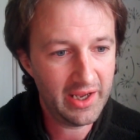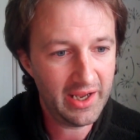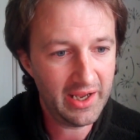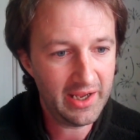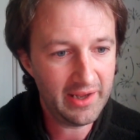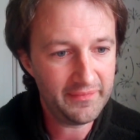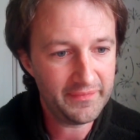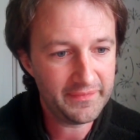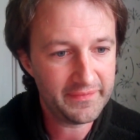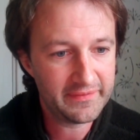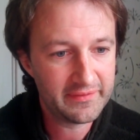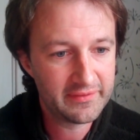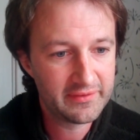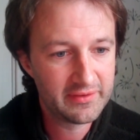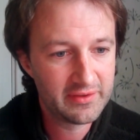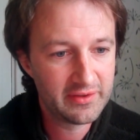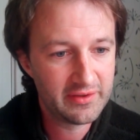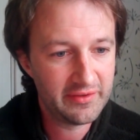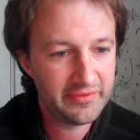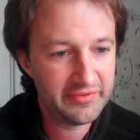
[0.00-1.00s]
and
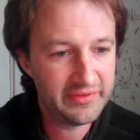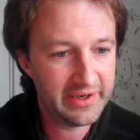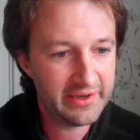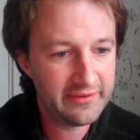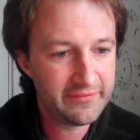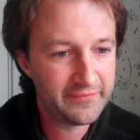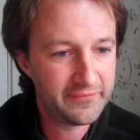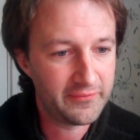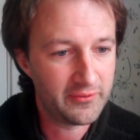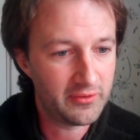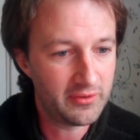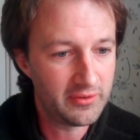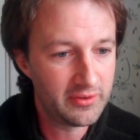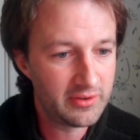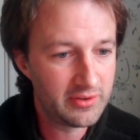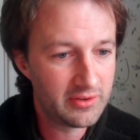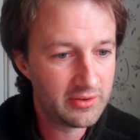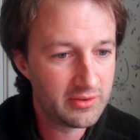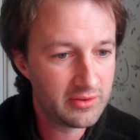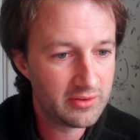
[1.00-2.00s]
therefore
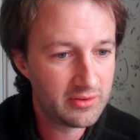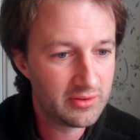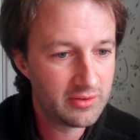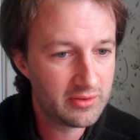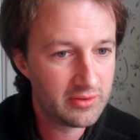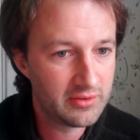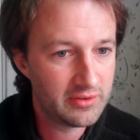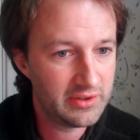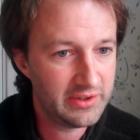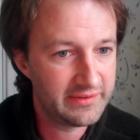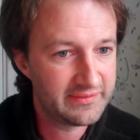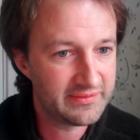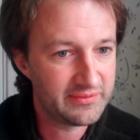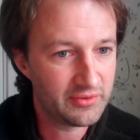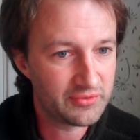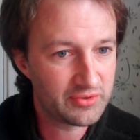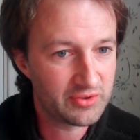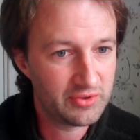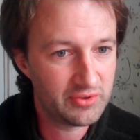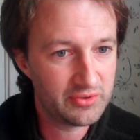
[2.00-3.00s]
it's
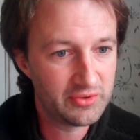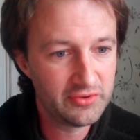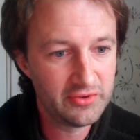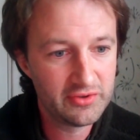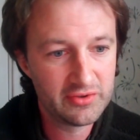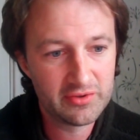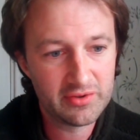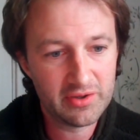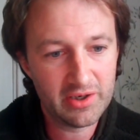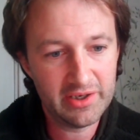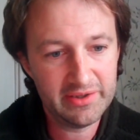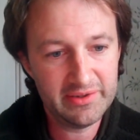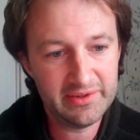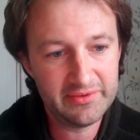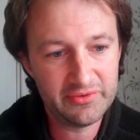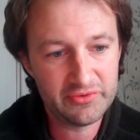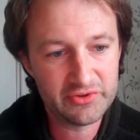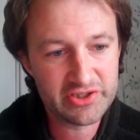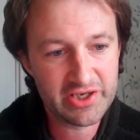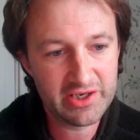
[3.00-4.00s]
not good. I
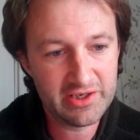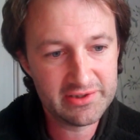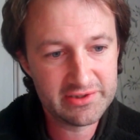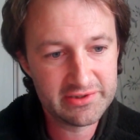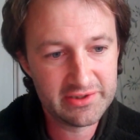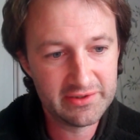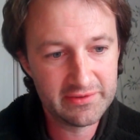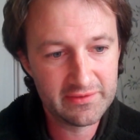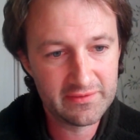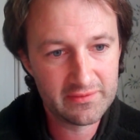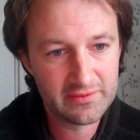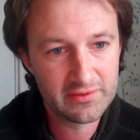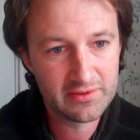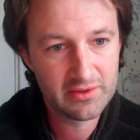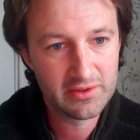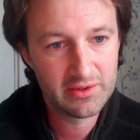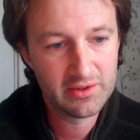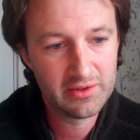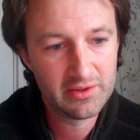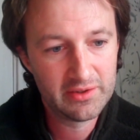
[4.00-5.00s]
need to change it.
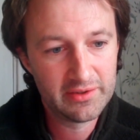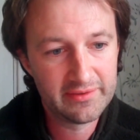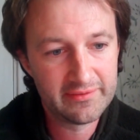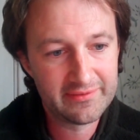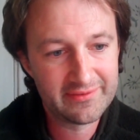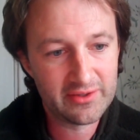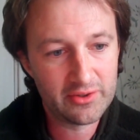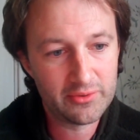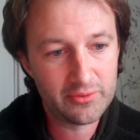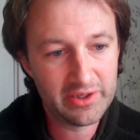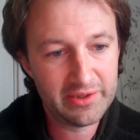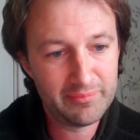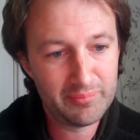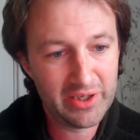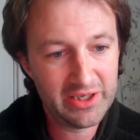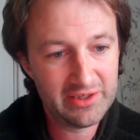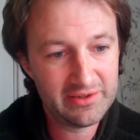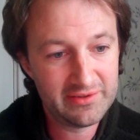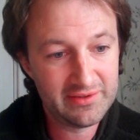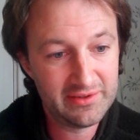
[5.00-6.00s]
So I
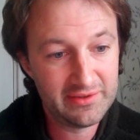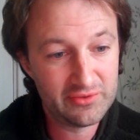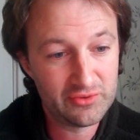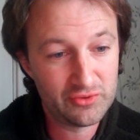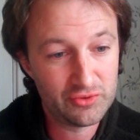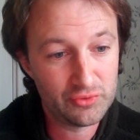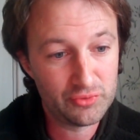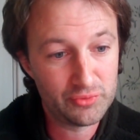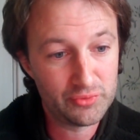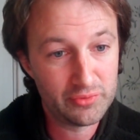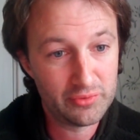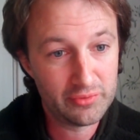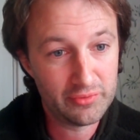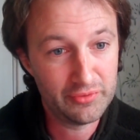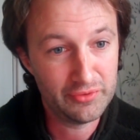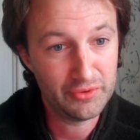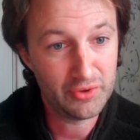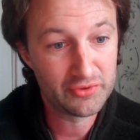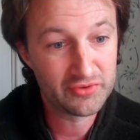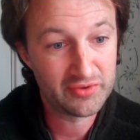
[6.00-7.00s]
made it into
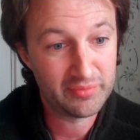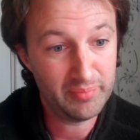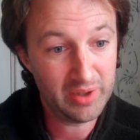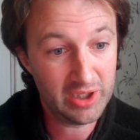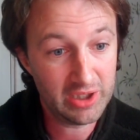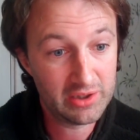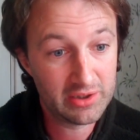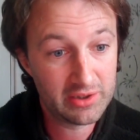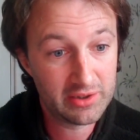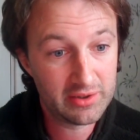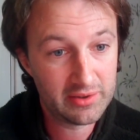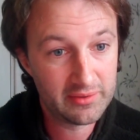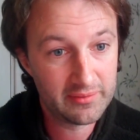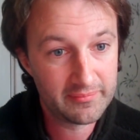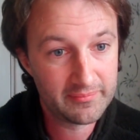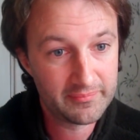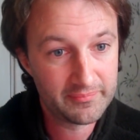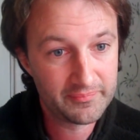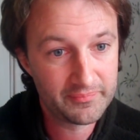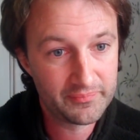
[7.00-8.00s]
not milk,
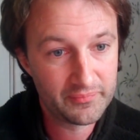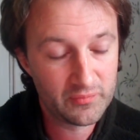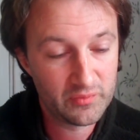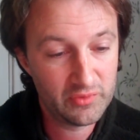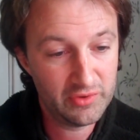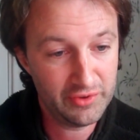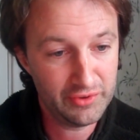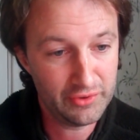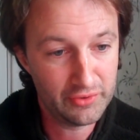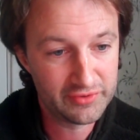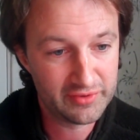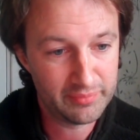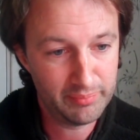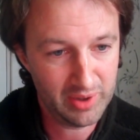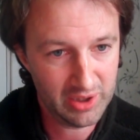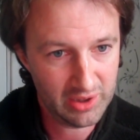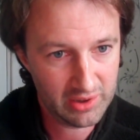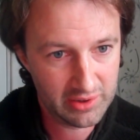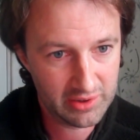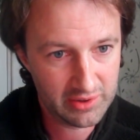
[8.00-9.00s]
the not
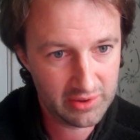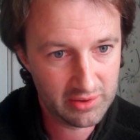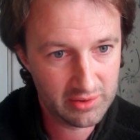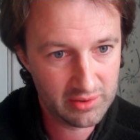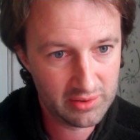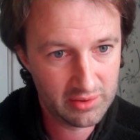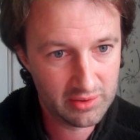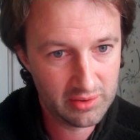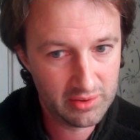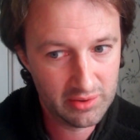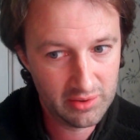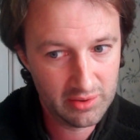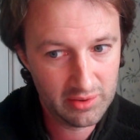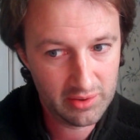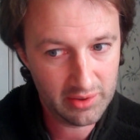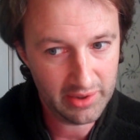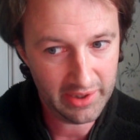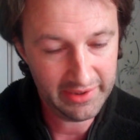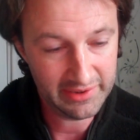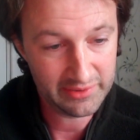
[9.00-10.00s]
milk.
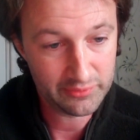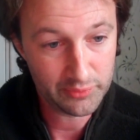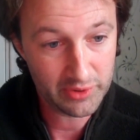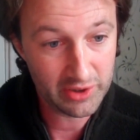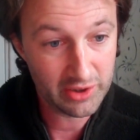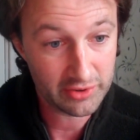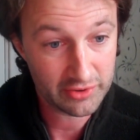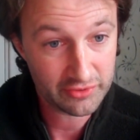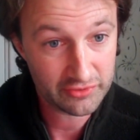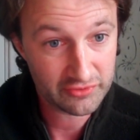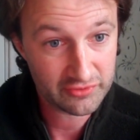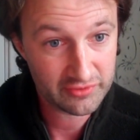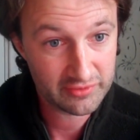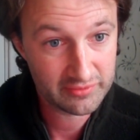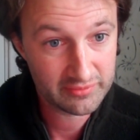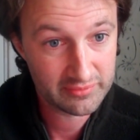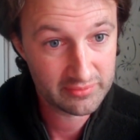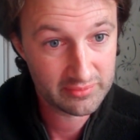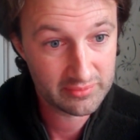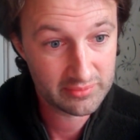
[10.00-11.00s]
And it works
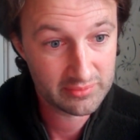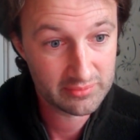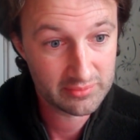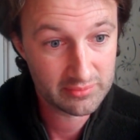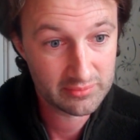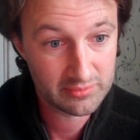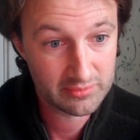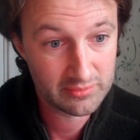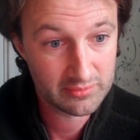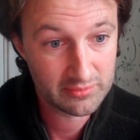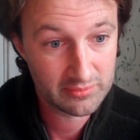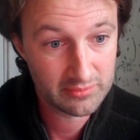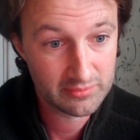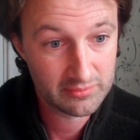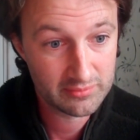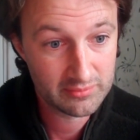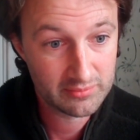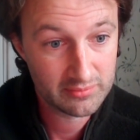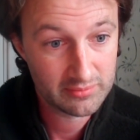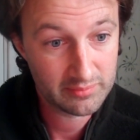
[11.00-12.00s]

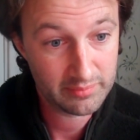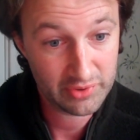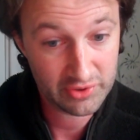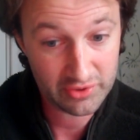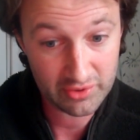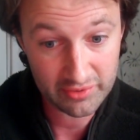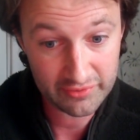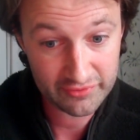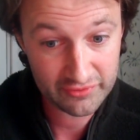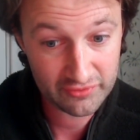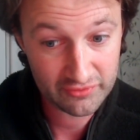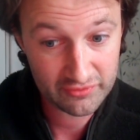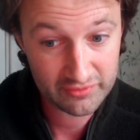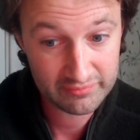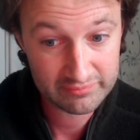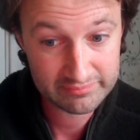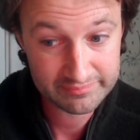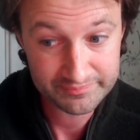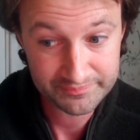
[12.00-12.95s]
because